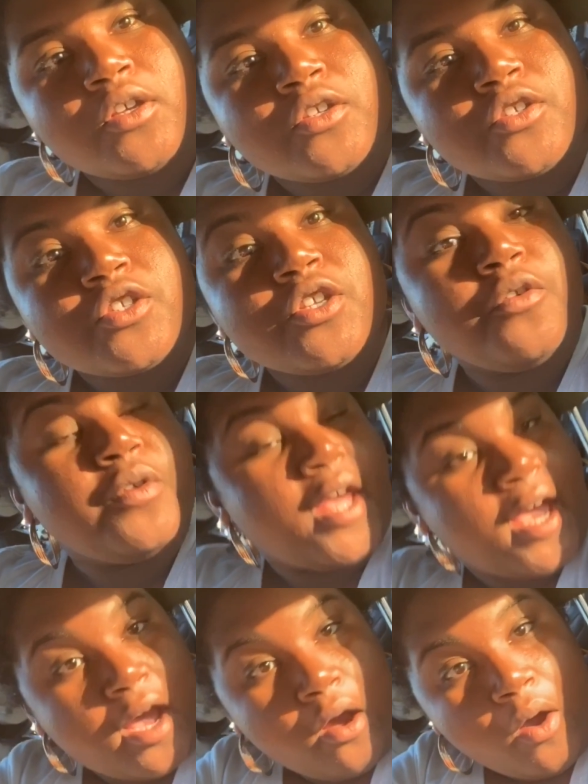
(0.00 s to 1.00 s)
So
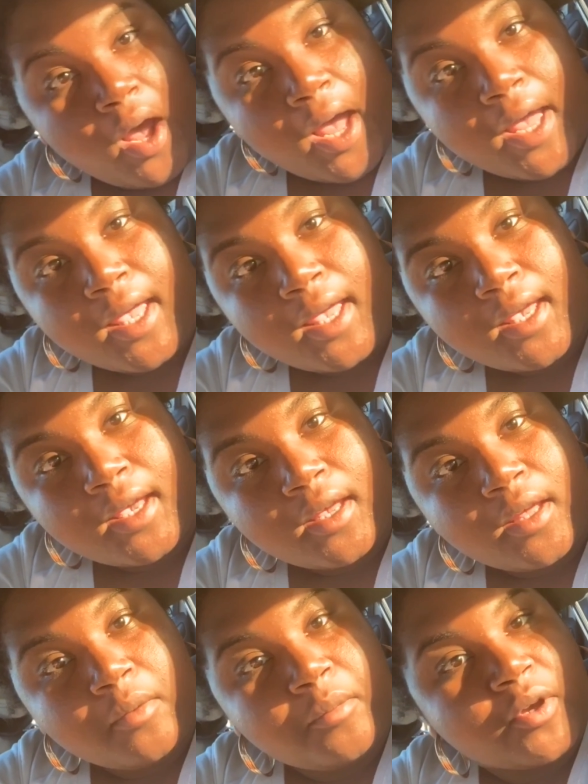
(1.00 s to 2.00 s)
now I
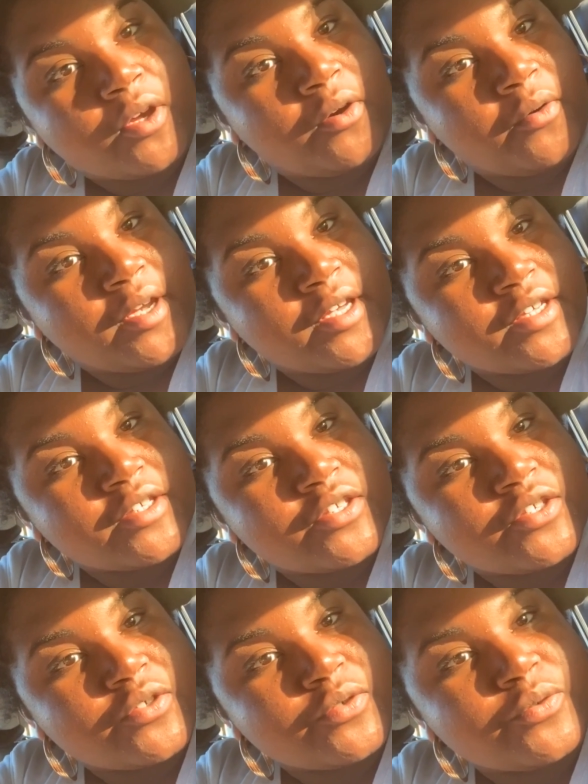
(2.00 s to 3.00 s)
am going
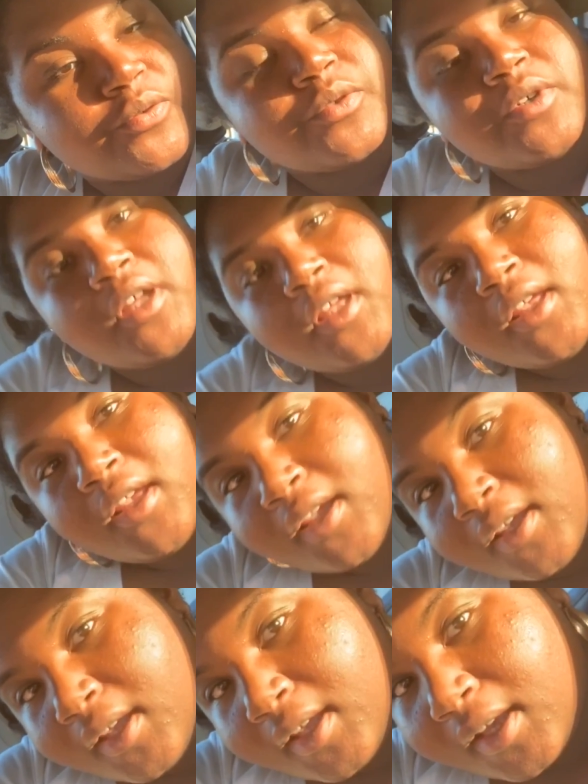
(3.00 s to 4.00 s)
to
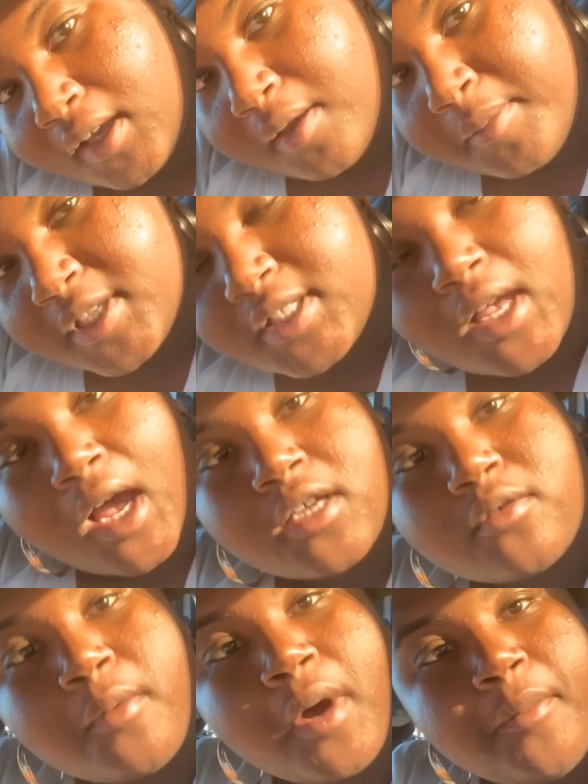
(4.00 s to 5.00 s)
get a massage.
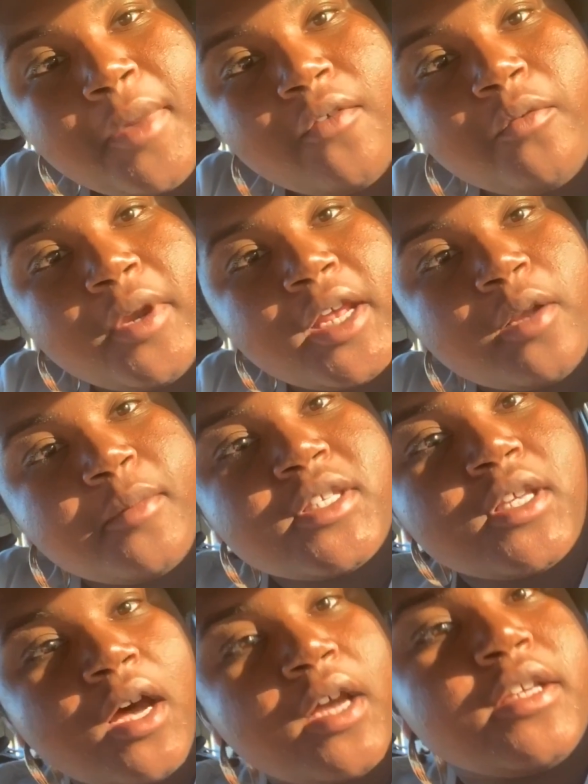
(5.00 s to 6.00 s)
My mom paid for me to get a
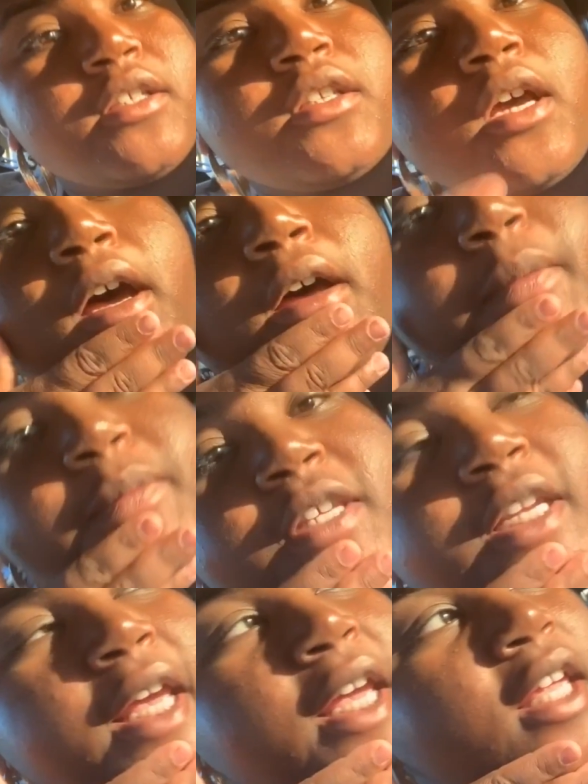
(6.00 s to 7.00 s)
massage um,
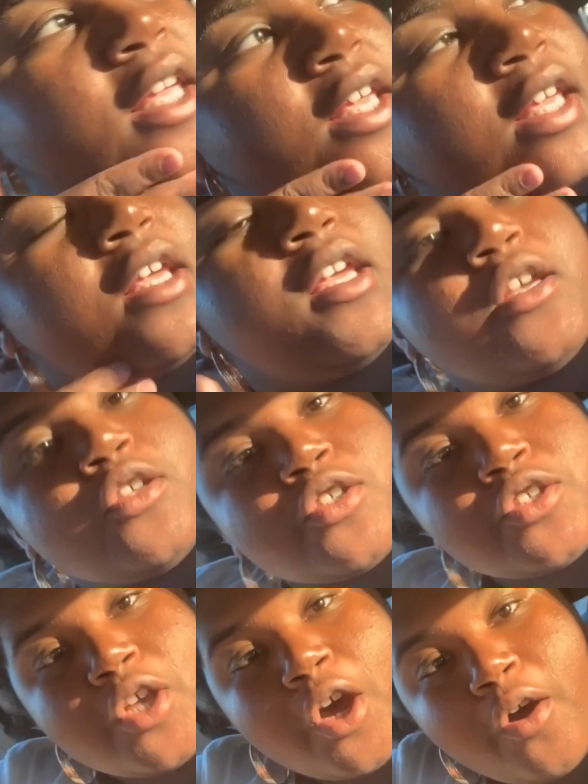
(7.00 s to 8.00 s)
today.
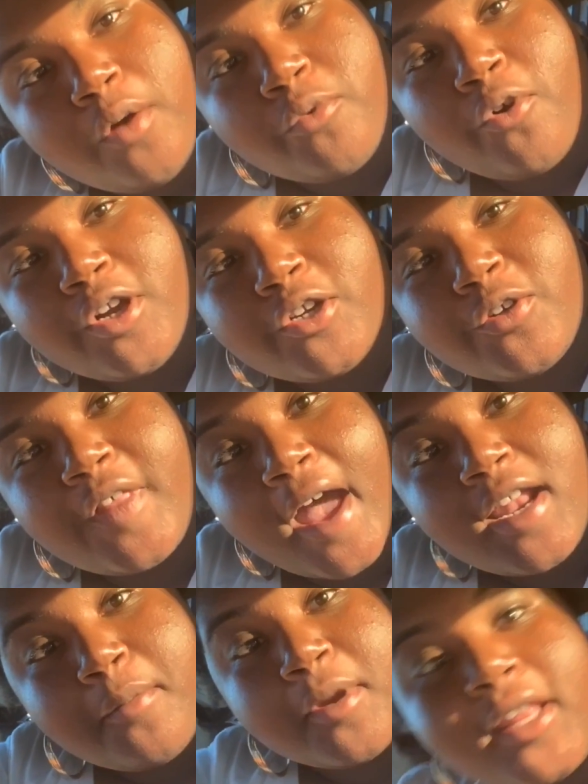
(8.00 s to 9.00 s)
So I'm going to do that
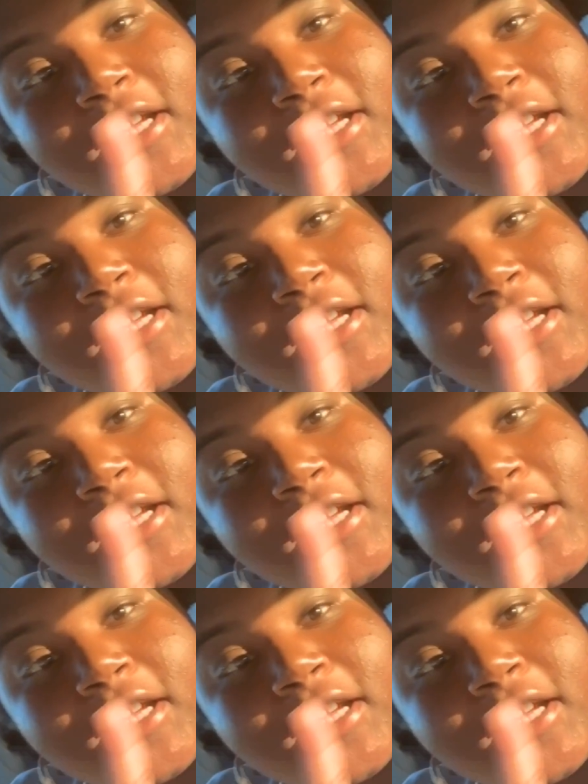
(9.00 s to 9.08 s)
and I'm going to